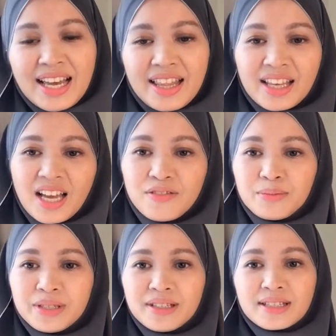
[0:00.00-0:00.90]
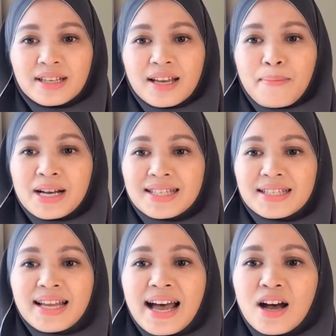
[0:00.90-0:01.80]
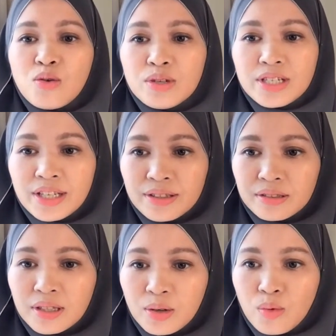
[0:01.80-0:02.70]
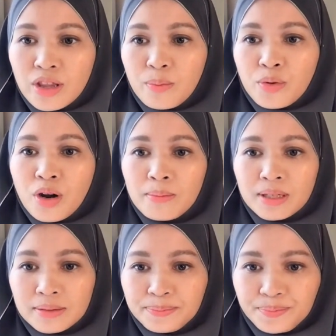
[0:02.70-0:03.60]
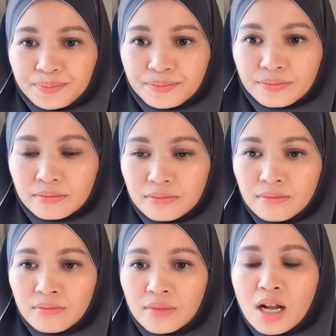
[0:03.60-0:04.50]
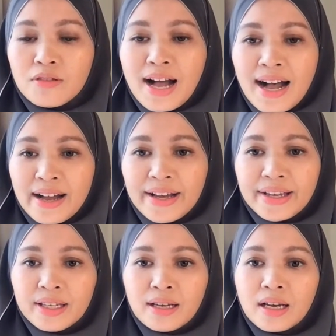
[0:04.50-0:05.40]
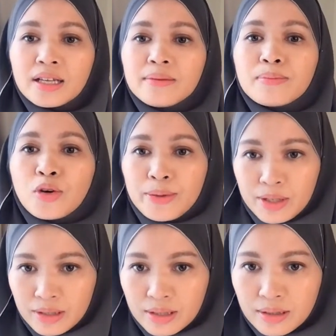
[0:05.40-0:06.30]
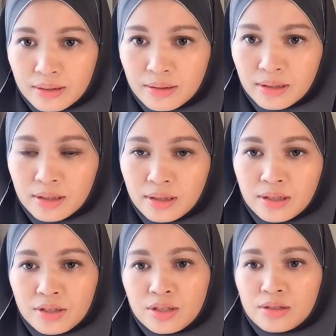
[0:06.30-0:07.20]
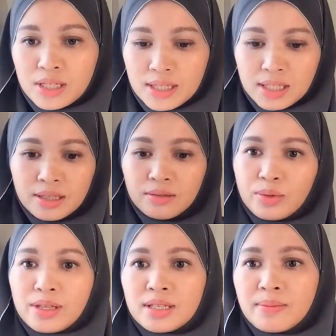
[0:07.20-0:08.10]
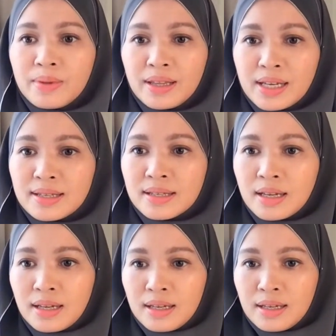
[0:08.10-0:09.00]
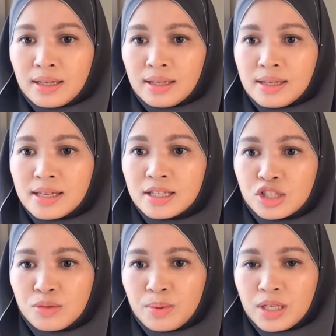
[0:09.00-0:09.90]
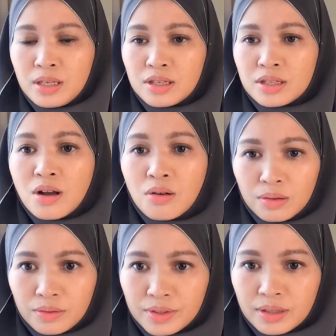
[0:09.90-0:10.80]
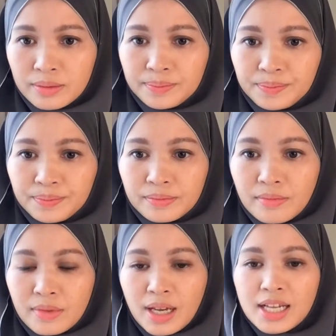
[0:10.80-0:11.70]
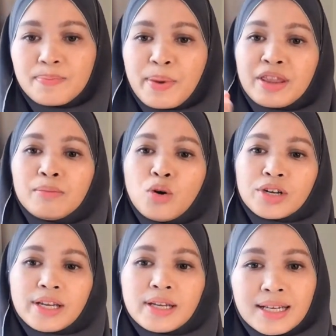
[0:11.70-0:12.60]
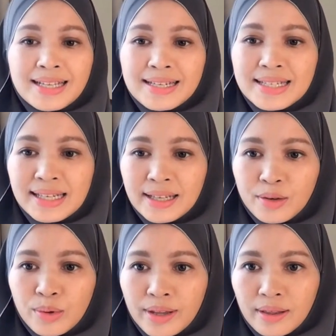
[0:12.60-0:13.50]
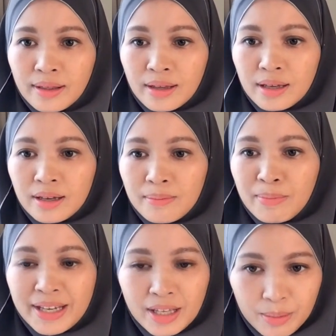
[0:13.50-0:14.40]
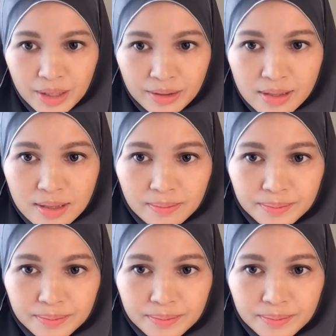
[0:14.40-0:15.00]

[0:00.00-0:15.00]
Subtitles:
The government must now deal with a problem of high unemployment. So to deal with something that needs to be solved. I spent the morning dealing with my emails.